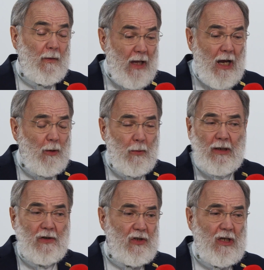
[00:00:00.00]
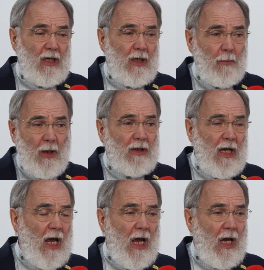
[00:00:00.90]
then we can see what
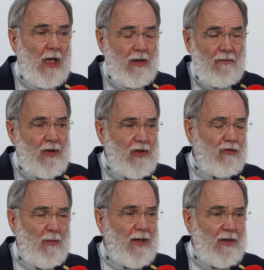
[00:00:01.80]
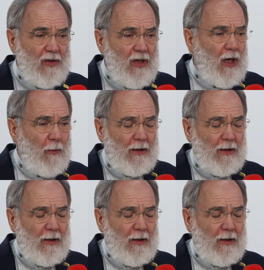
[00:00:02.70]
kind of instruments,